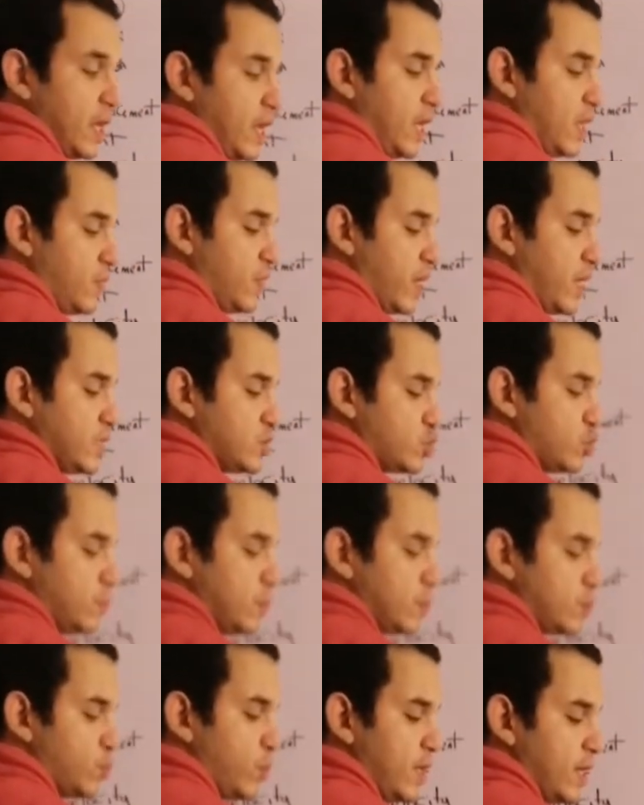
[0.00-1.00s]
is the ratio
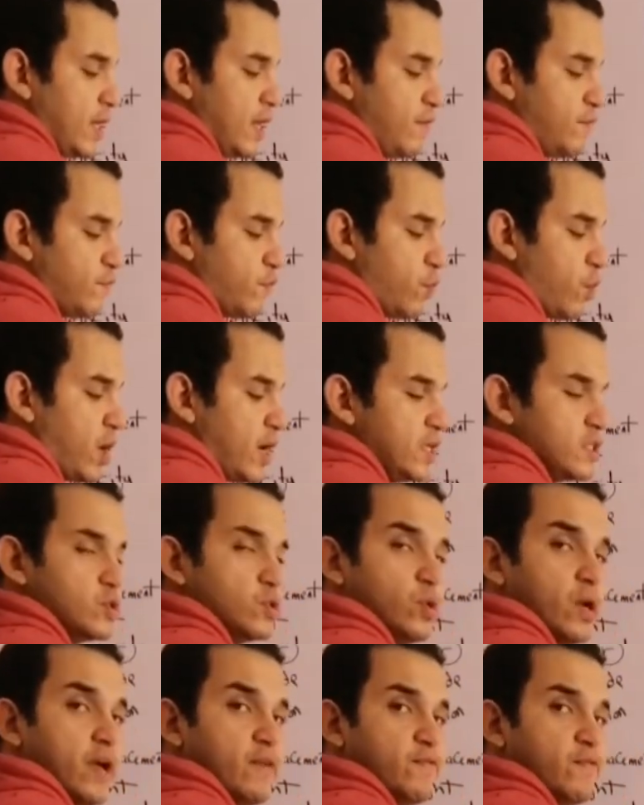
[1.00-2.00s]
between Fy
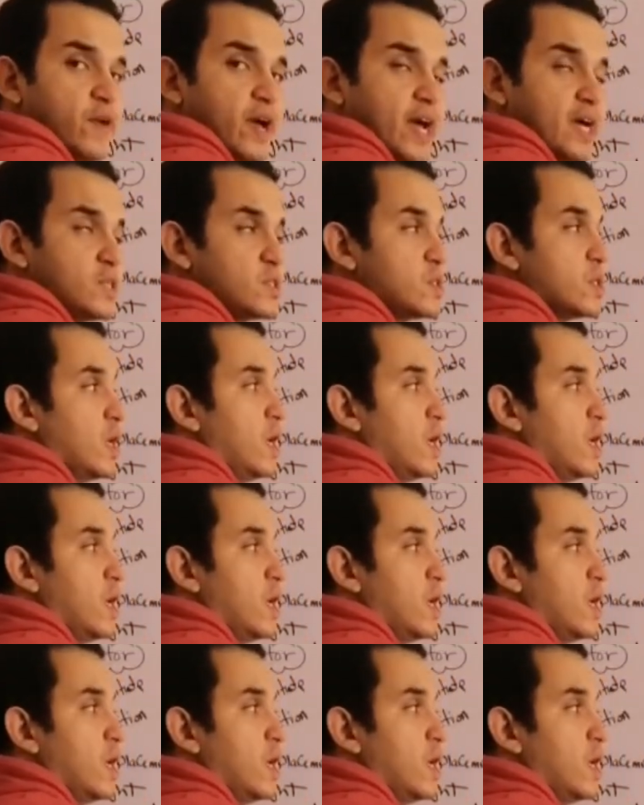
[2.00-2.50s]
to Fx.